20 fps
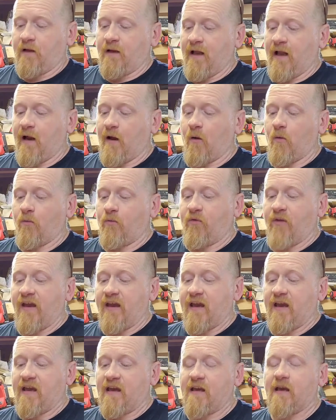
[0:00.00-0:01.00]
Now,
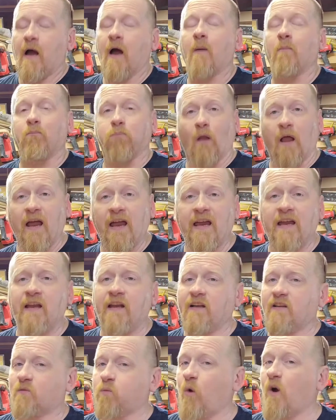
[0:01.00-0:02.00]
the
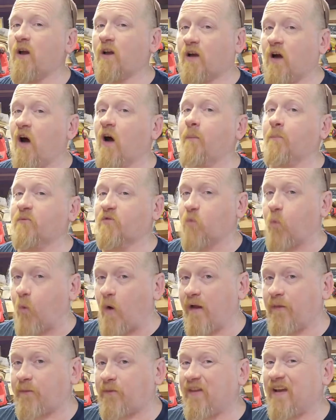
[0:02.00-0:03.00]
blade is what comes
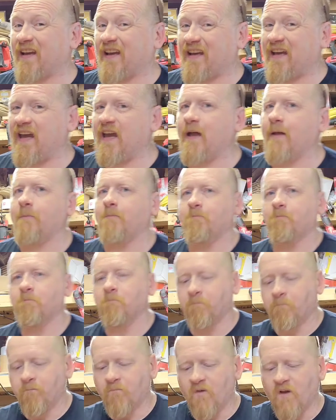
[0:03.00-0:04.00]
with the kit.
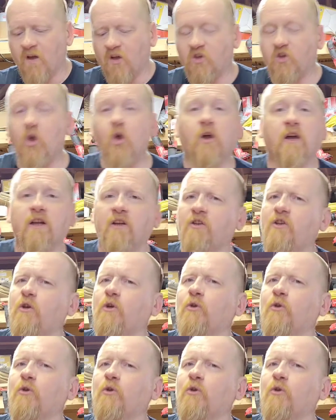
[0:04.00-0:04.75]
You can